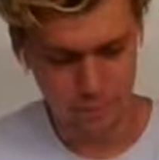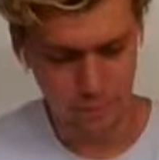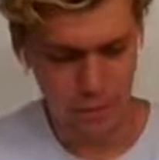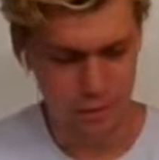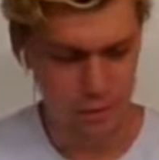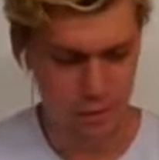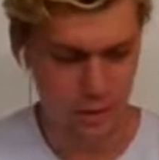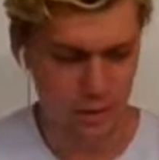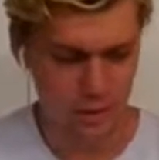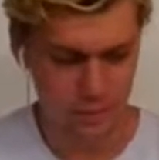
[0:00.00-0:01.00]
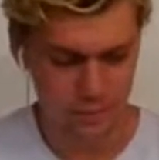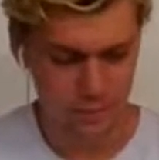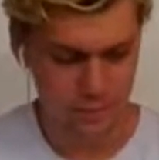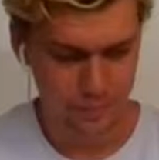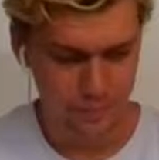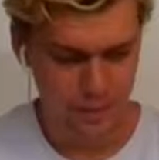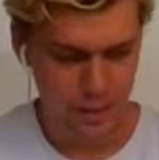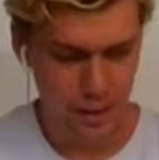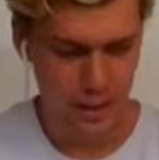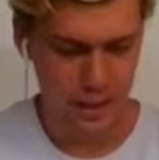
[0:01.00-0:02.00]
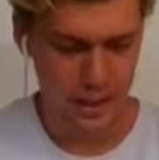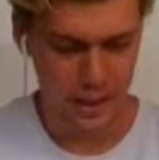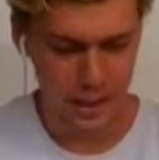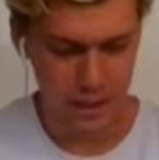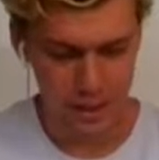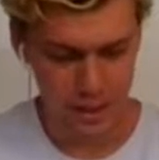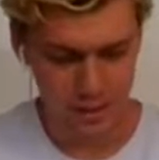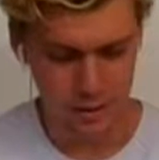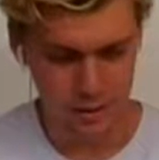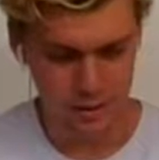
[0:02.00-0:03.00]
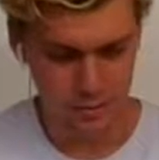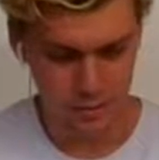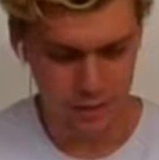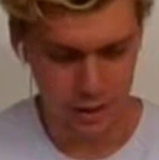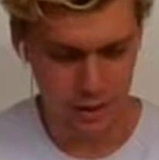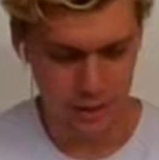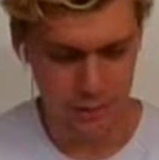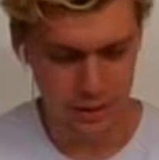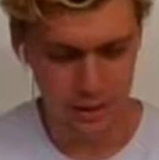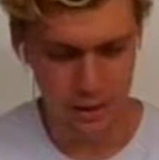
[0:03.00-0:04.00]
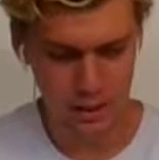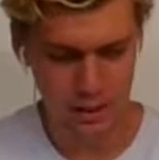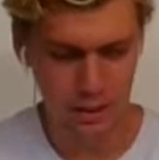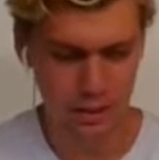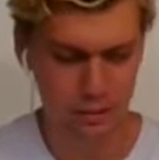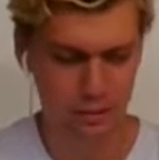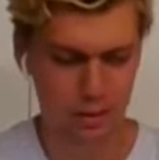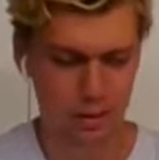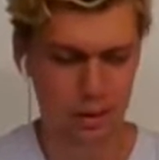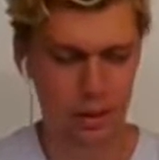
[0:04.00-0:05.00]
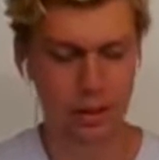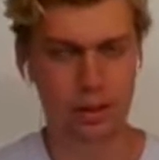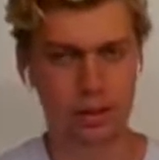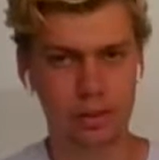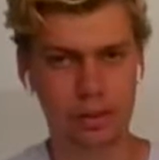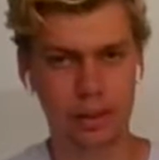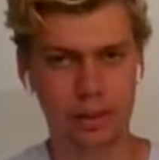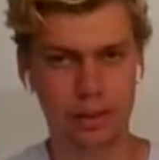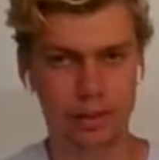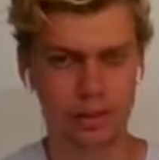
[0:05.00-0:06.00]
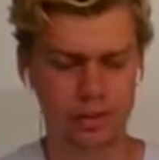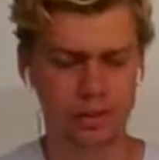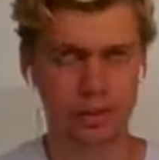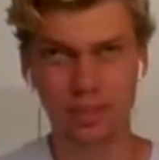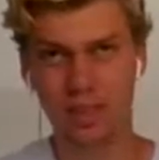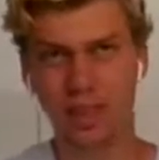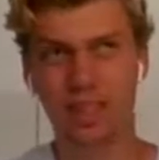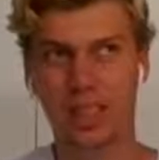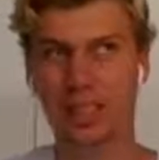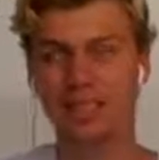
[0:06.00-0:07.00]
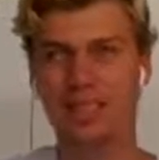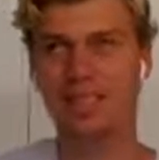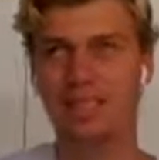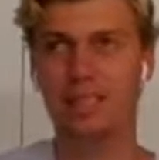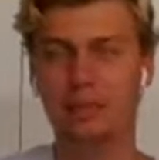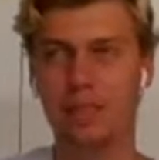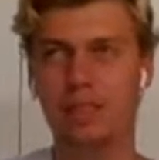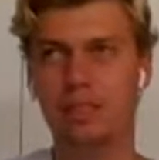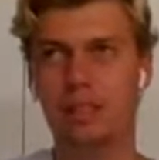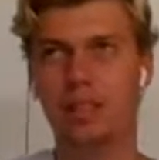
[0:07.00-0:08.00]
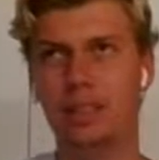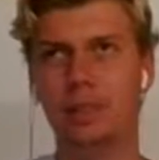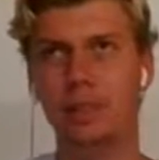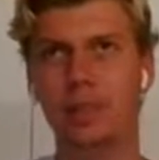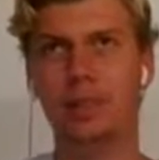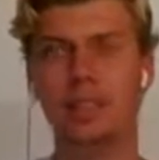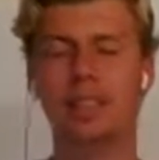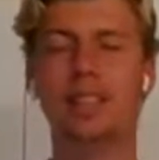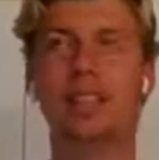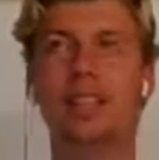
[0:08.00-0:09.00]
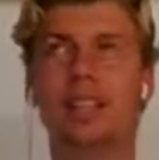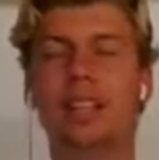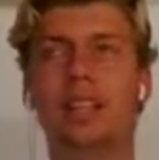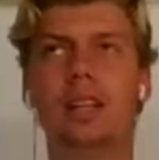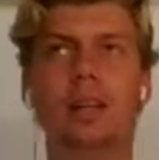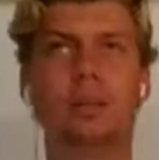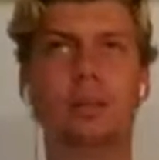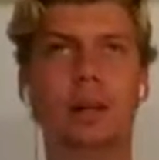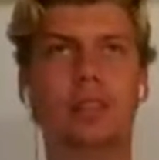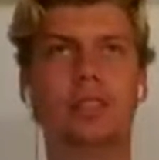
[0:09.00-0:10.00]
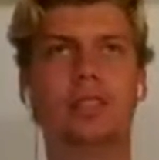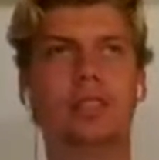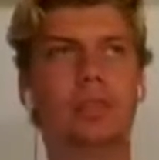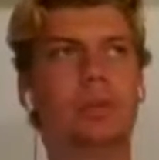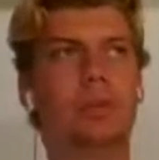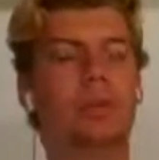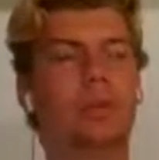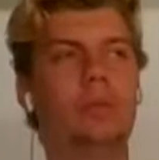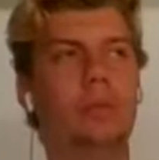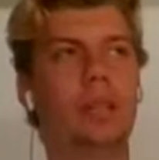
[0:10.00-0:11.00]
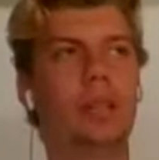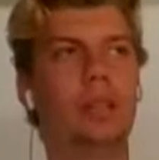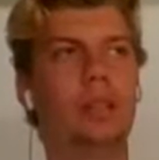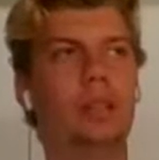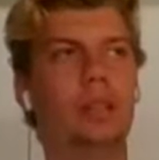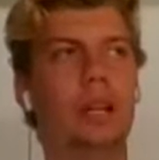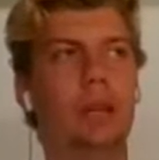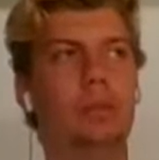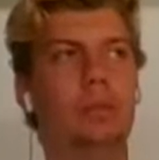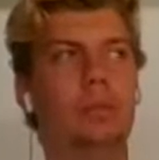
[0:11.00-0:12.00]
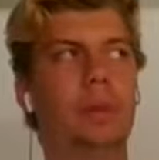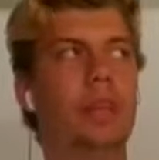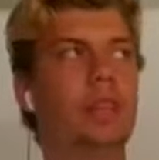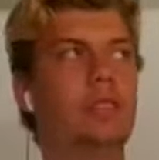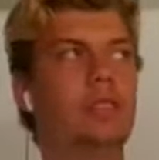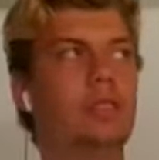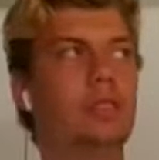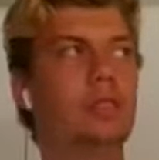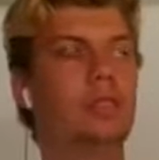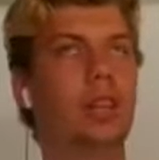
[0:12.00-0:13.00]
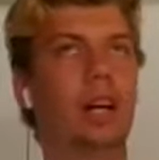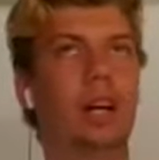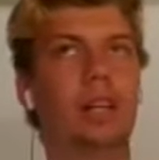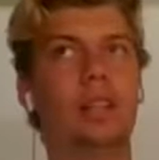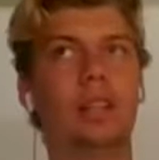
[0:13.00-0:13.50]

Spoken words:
Benjamin had a checkup today, like for doctors, like a 6-month checkup. Let's see, March, April, May, June, July,